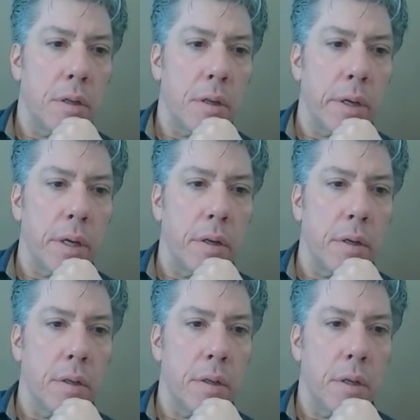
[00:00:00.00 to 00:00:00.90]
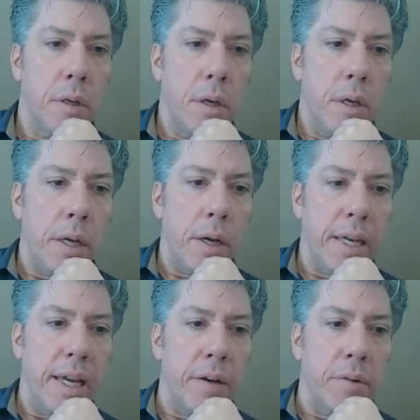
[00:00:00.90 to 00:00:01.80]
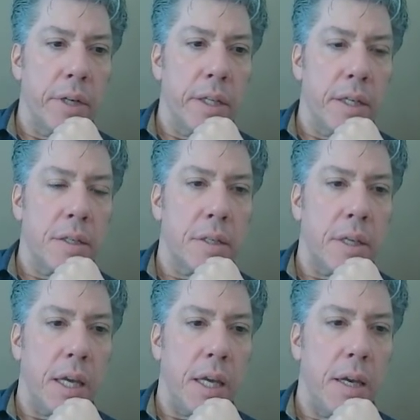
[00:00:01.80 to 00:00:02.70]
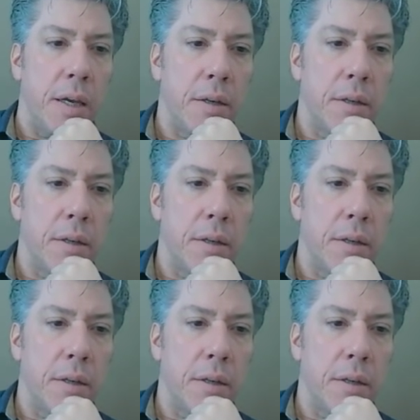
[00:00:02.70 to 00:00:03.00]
There we go. Now I can't really see